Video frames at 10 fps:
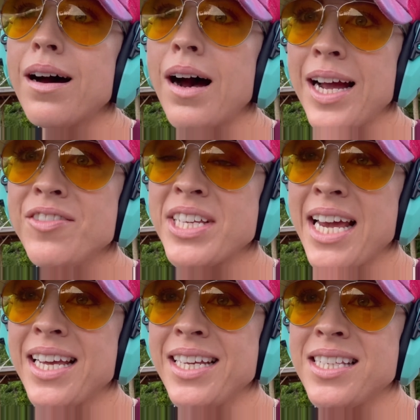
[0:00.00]
I have
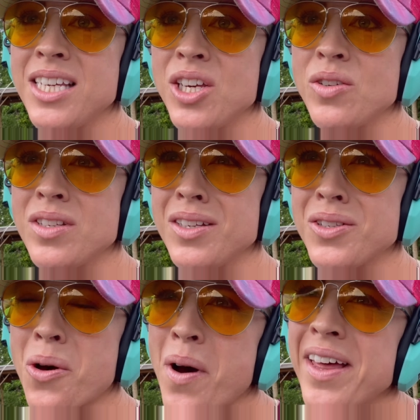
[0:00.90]
taken ECQC,
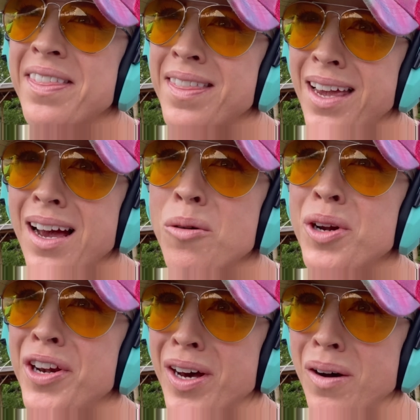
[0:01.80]
so I think I
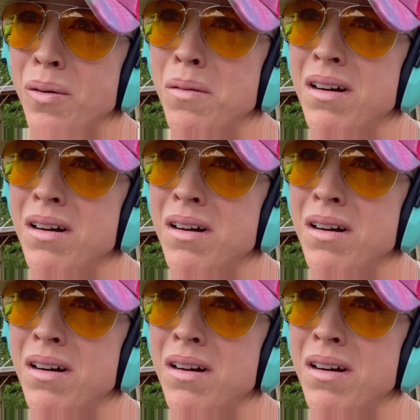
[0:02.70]
would know.